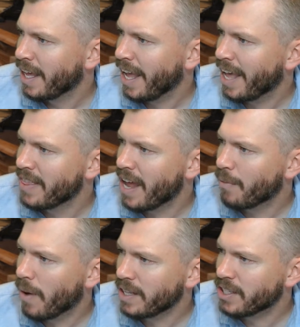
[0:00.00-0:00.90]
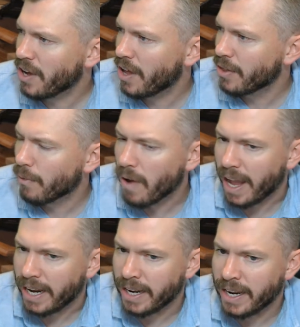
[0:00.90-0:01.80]
And then what's on the
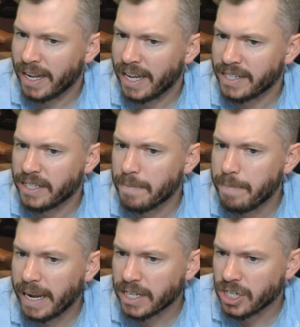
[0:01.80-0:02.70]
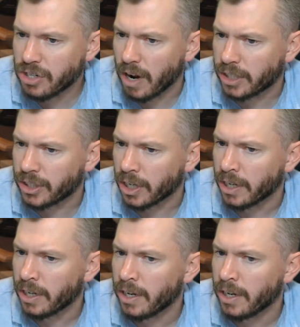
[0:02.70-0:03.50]
right is the biggest structure